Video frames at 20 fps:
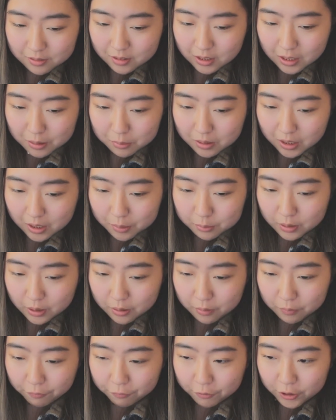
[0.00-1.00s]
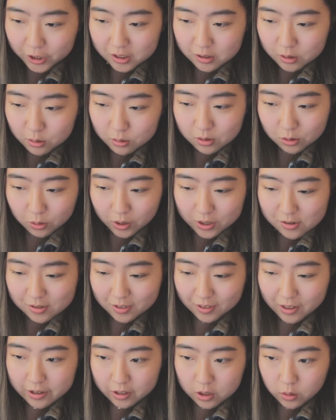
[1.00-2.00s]
I'm a freaking loser. I
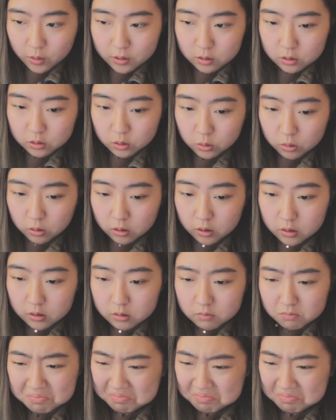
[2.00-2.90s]
just like going to school.